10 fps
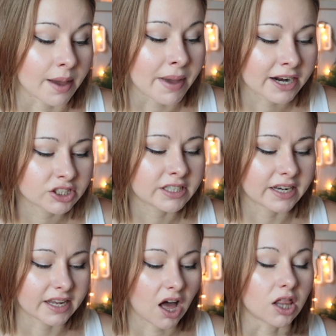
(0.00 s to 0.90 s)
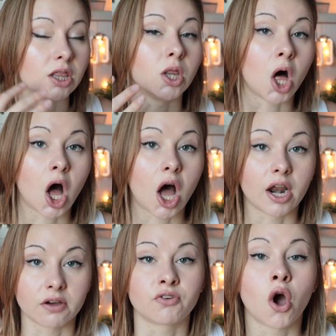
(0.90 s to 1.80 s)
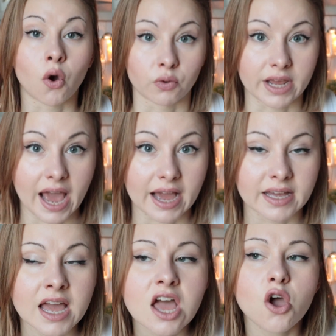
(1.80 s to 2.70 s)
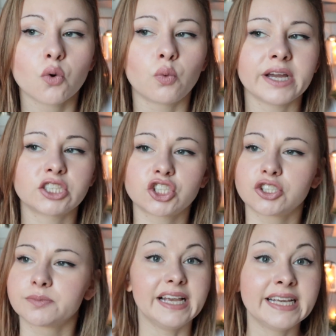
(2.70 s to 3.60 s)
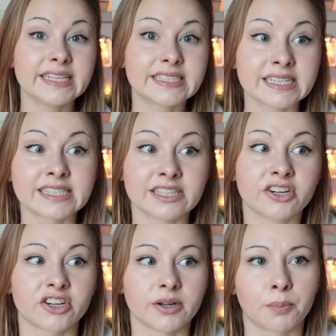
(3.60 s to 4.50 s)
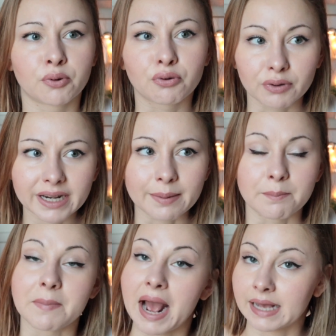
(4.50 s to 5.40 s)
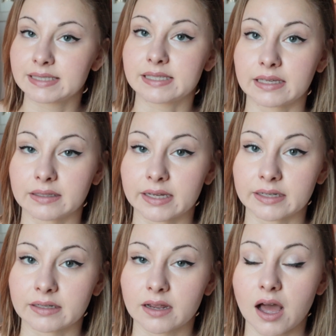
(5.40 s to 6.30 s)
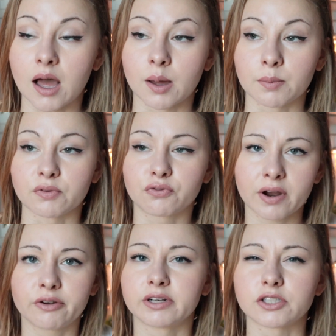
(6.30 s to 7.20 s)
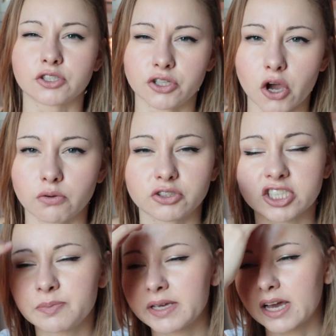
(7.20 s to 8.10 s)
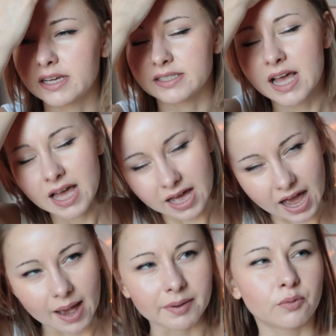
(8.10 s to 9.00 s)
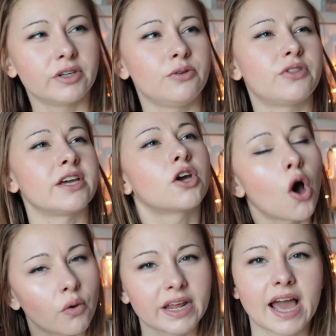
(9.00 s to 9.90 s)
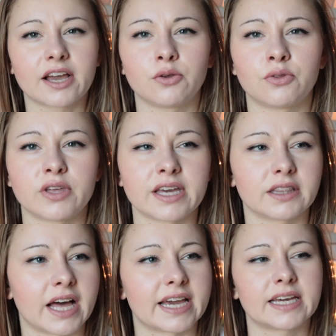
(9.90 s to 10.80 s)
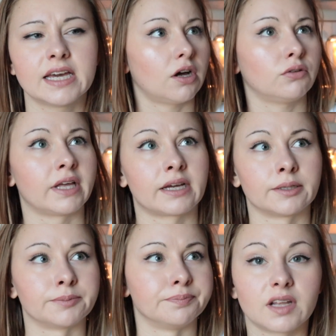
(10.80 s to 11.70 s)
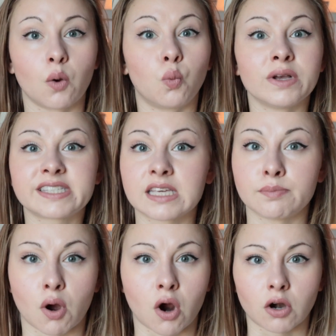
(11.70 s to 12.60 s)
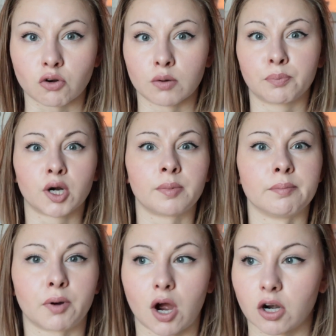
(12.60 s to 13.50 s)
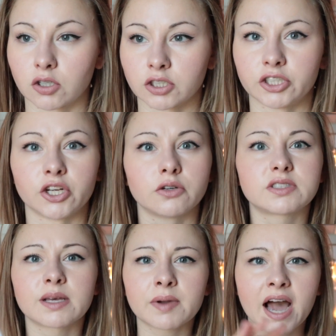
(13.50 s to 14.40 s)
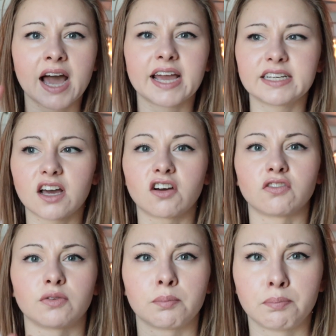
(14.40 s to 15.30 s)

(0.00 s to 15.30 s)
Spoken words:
I'm actually getting a lot of cognac, which is considered a pretty masculine fragrance note, just because, when you think cognac, you think like a whiskey bar or a bourbon bar, or, some kind of